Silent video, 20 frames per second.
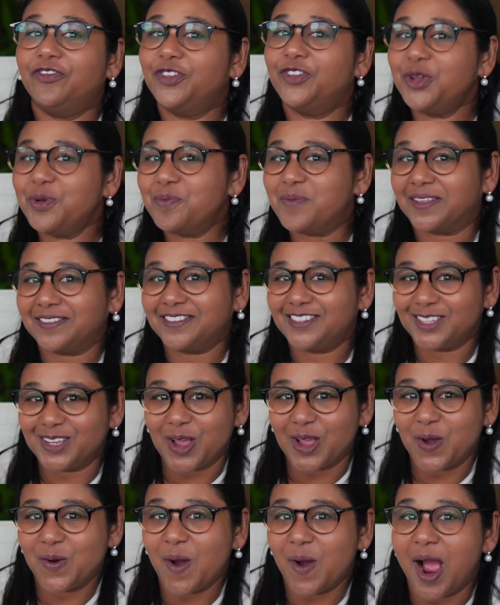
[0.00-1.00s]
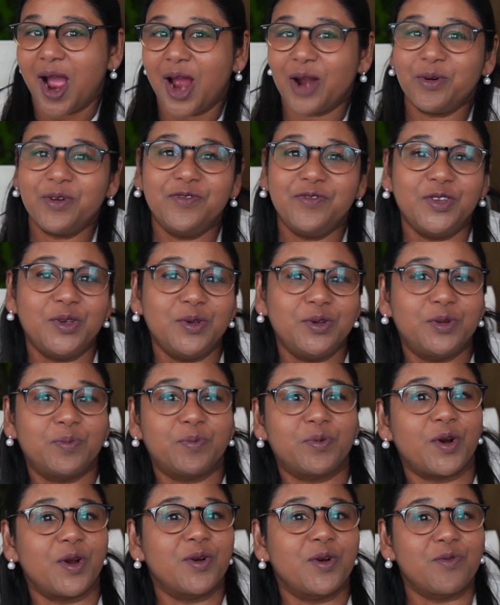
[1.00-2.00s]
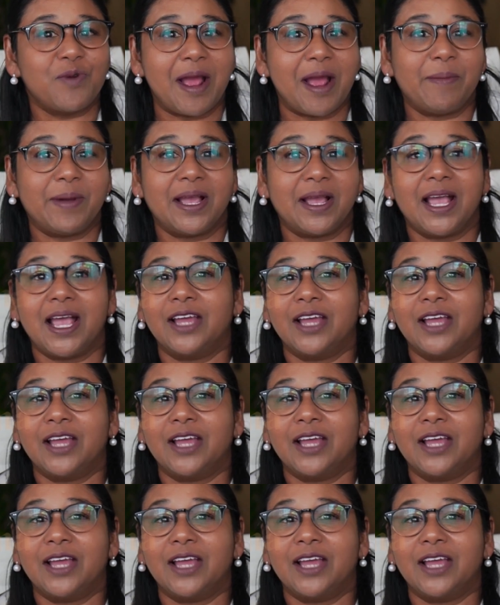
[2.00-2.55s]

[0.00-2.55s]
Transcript: few months ago, I reviewed Programa,